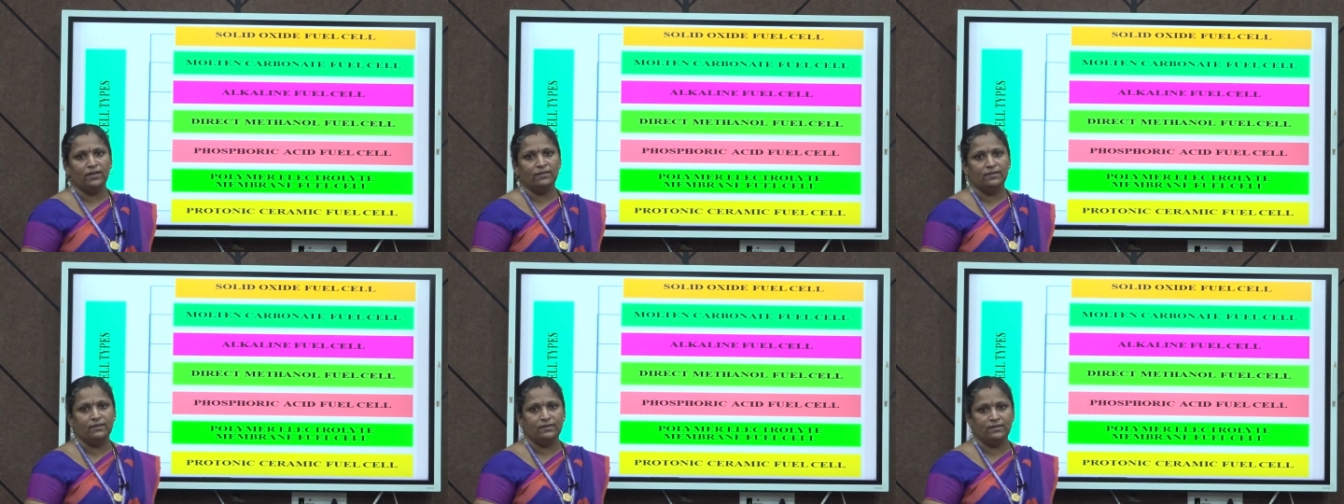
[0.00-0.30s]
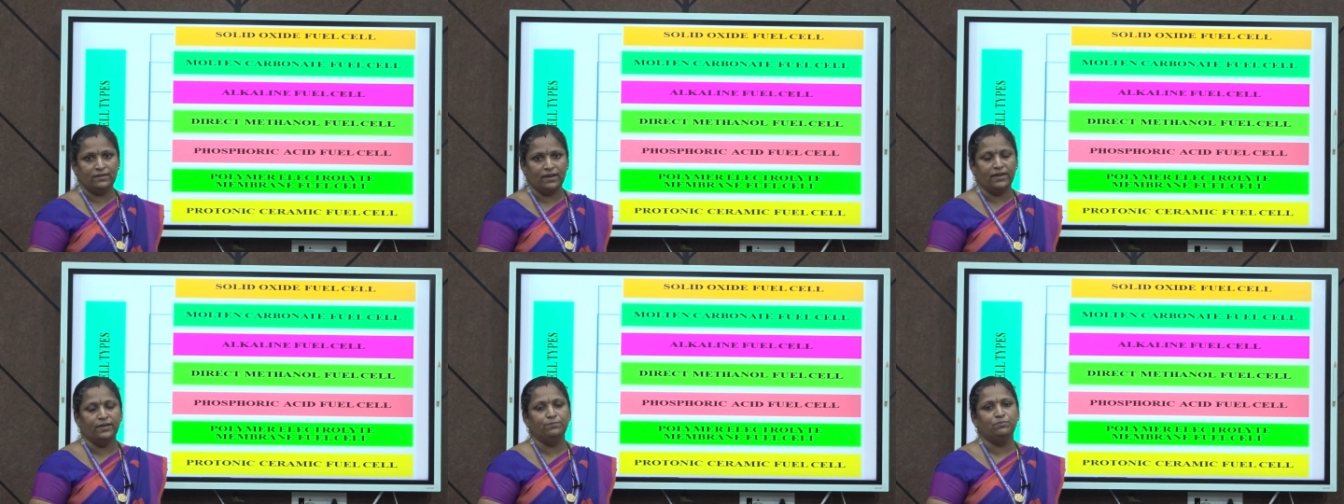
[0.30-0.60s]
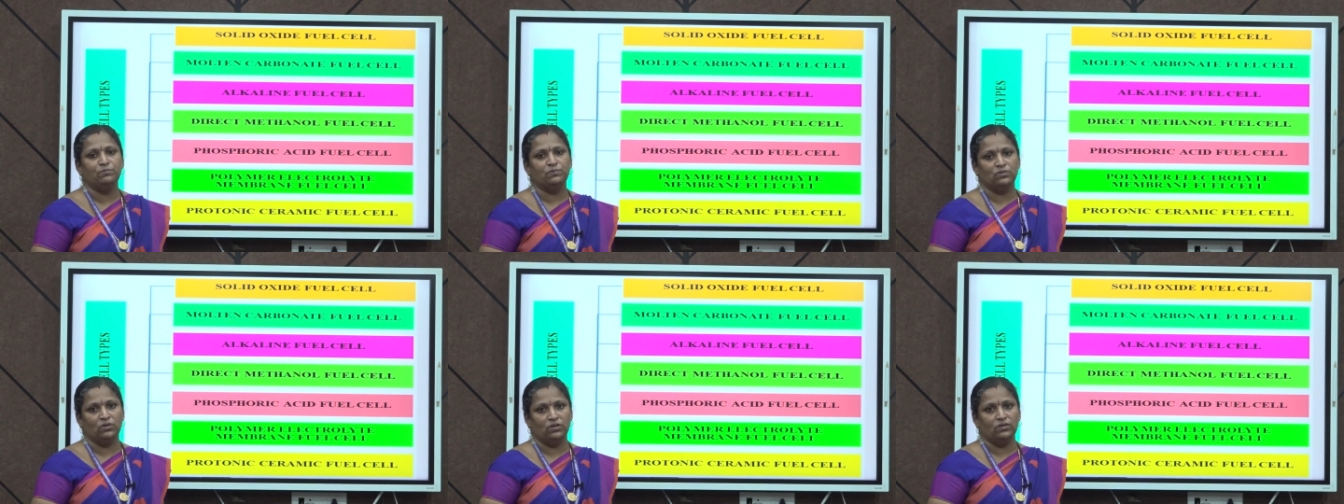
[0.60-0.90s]
the
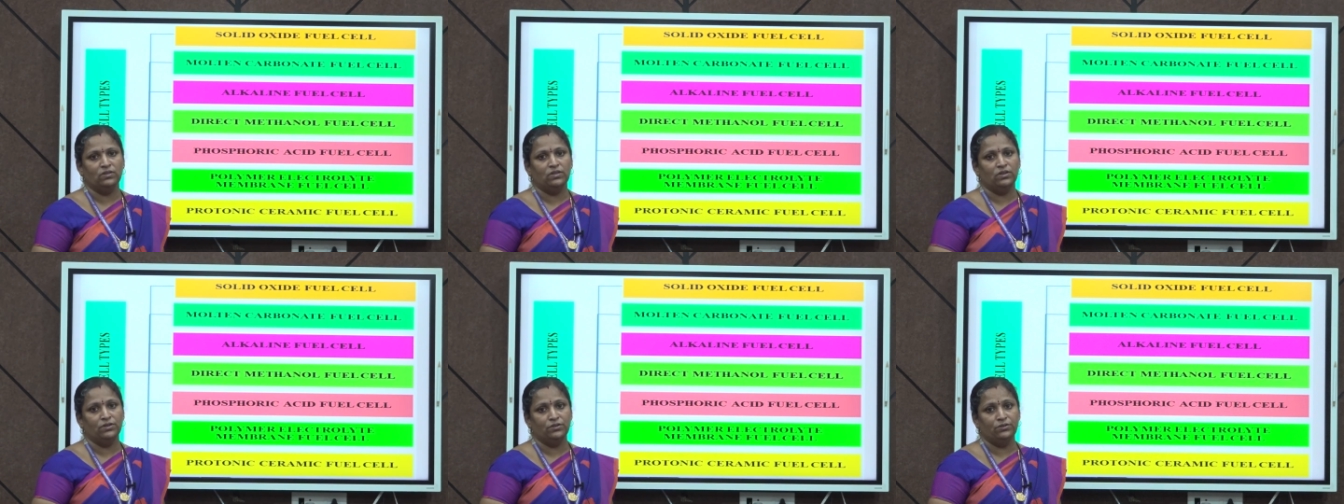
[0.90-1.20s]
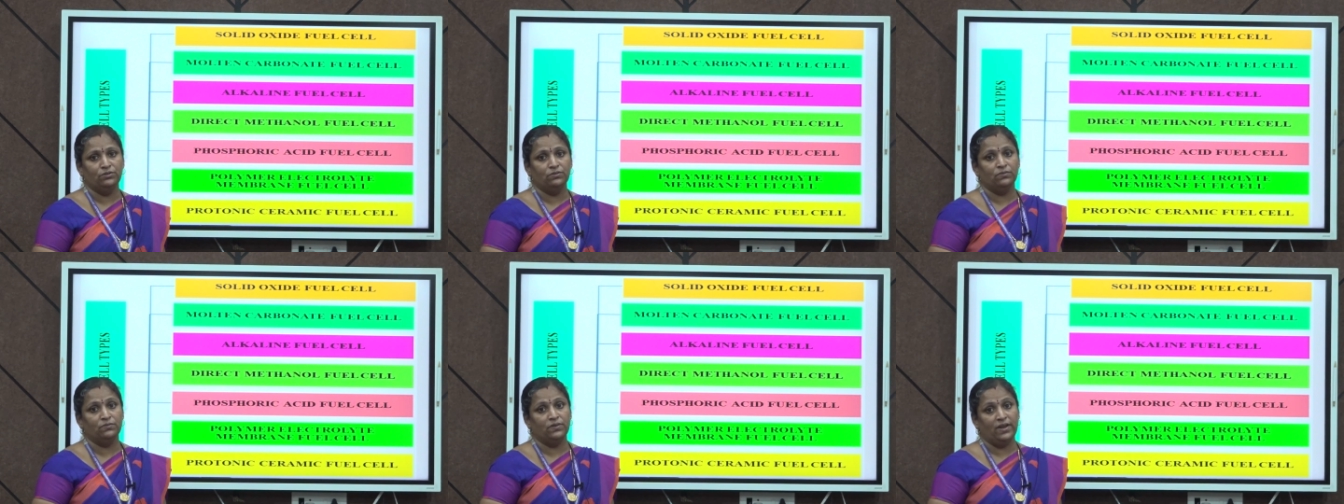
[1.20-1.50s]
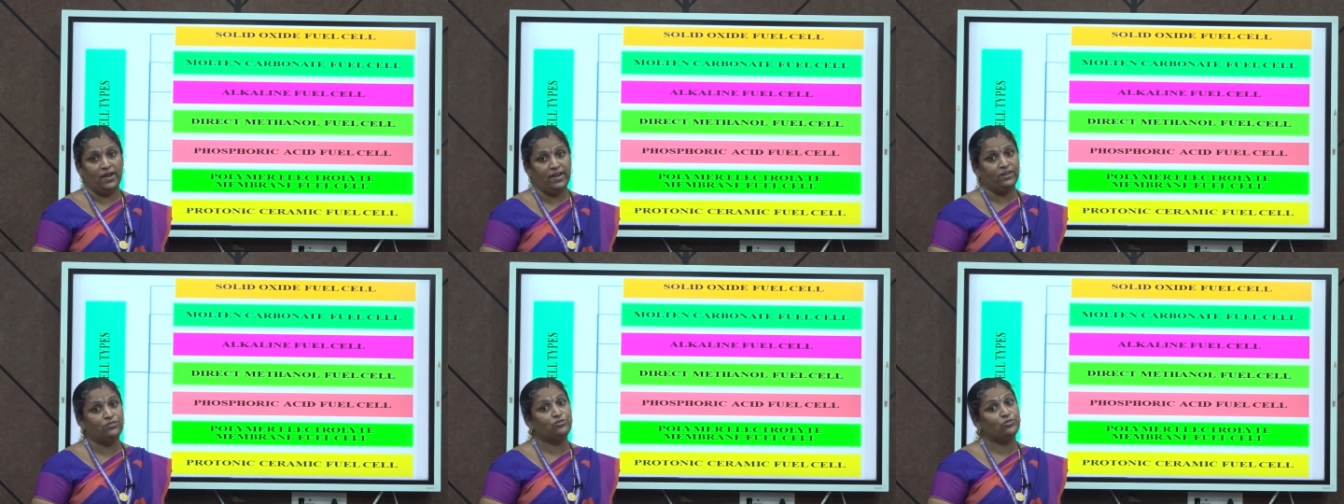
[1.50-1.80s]
types of the
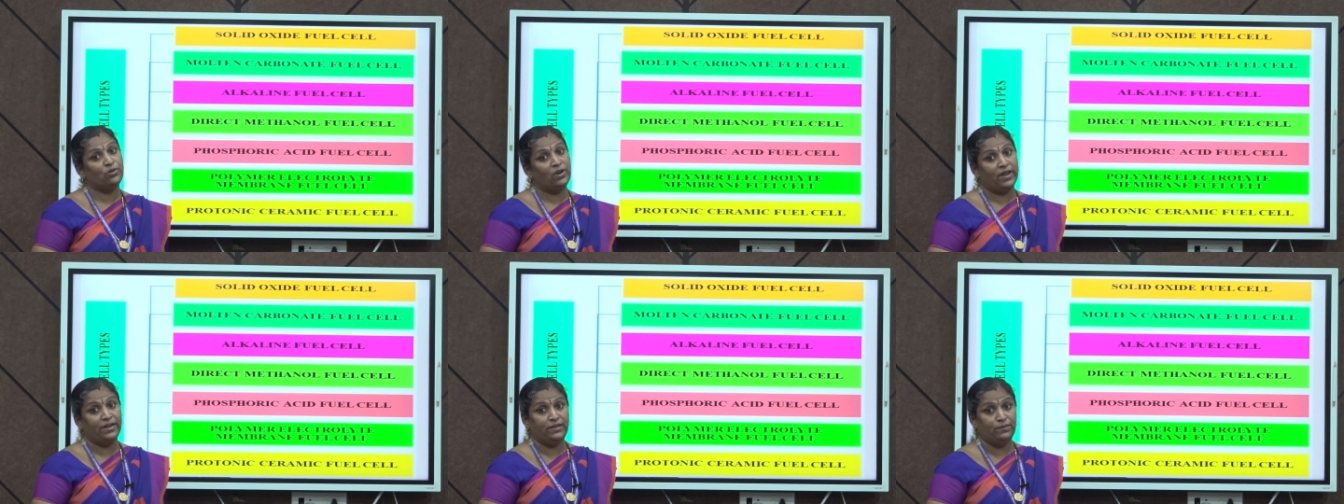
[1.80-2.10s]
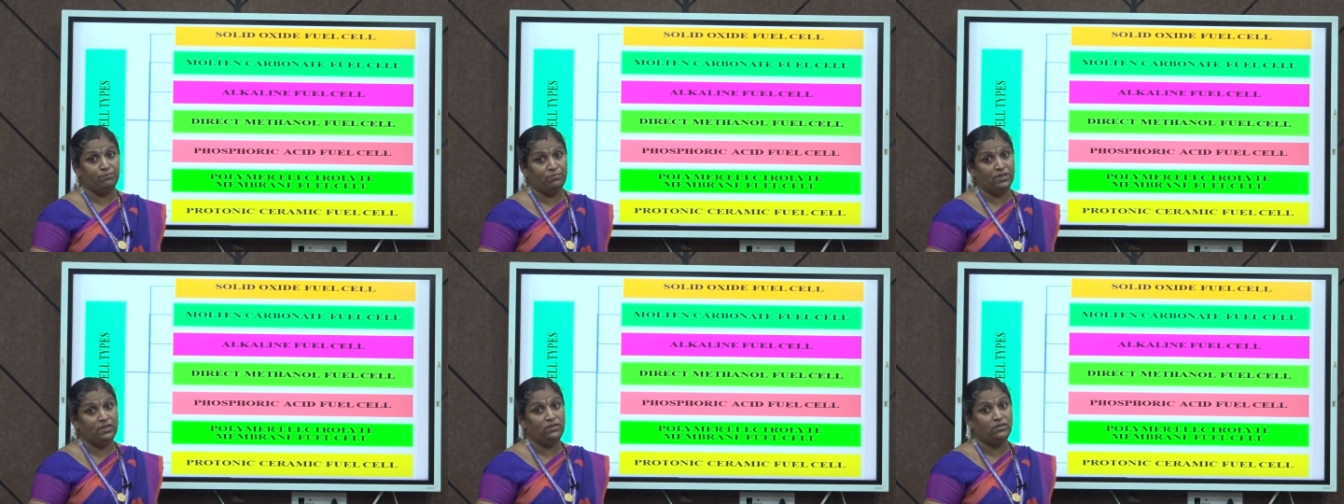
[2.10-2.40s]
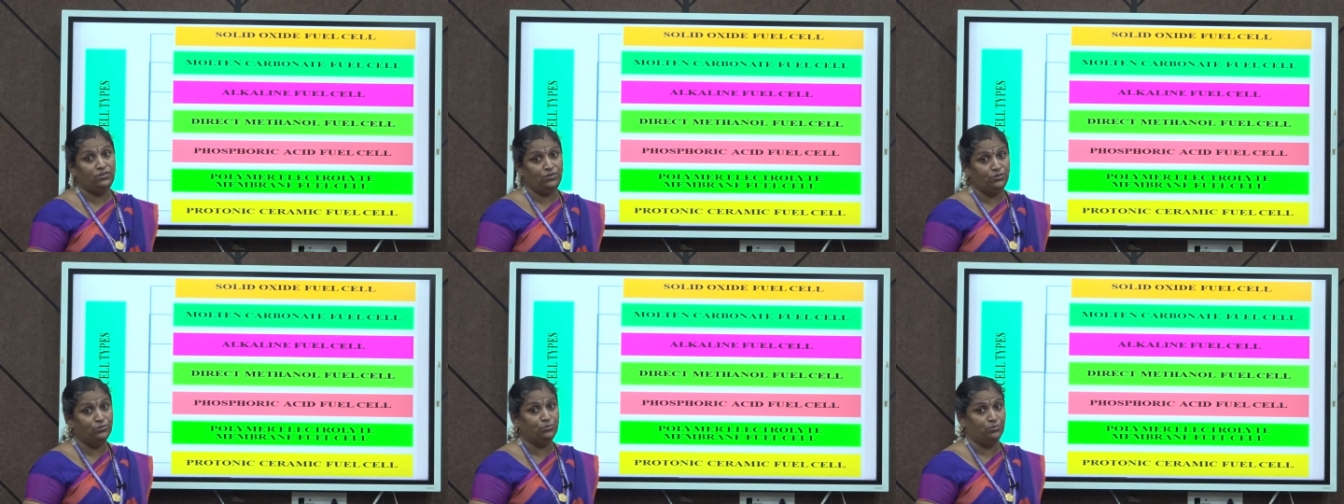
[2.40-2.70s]
electrolyte
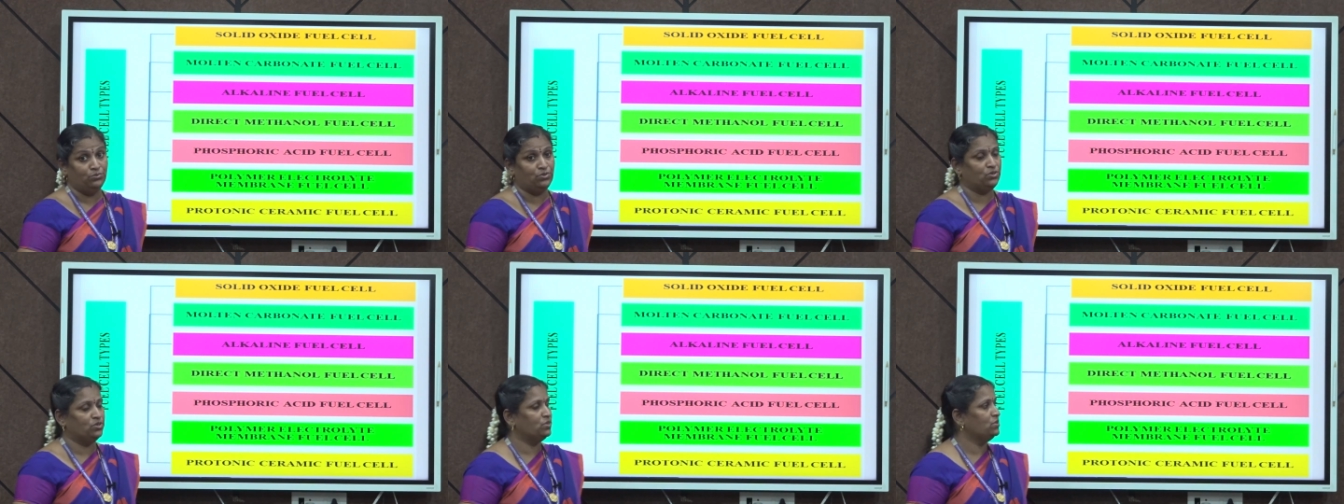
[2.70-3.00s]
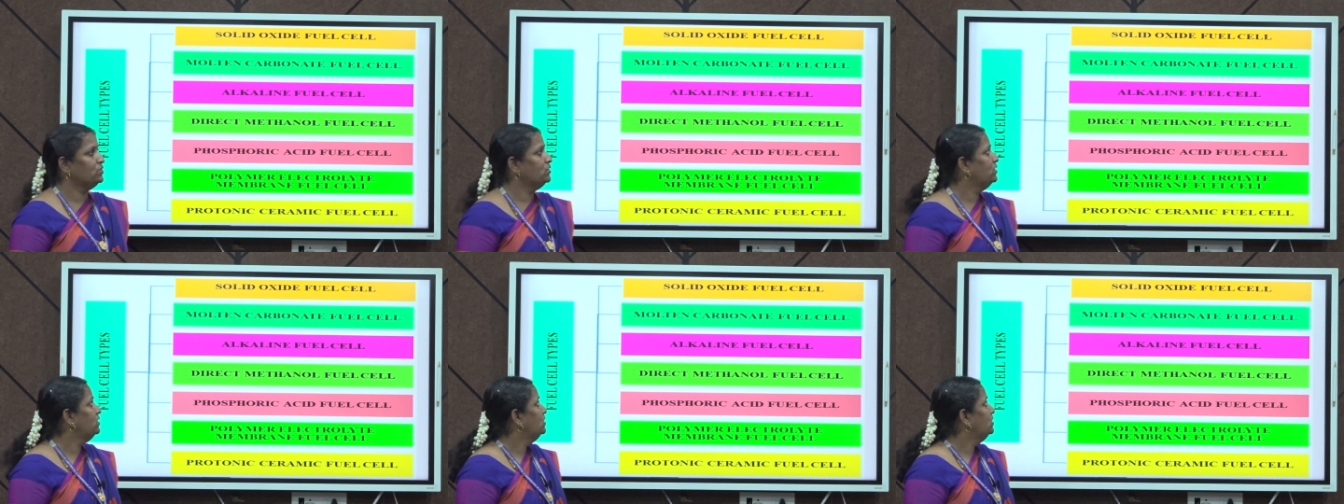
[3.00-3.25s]
being used.